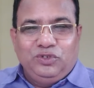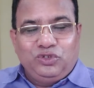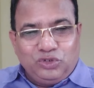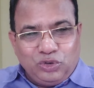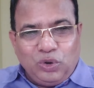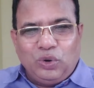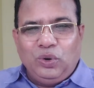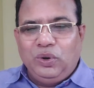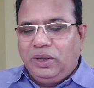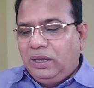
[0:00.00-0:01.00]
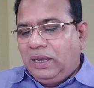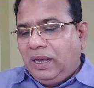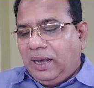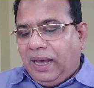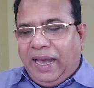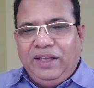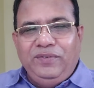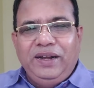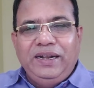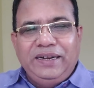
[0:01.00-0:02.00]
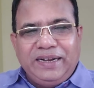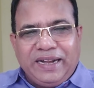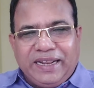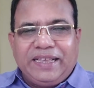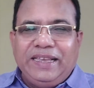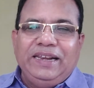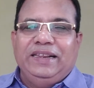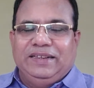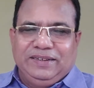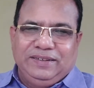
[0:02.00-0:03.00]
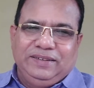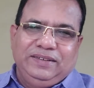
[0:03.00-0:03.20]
So I will trickily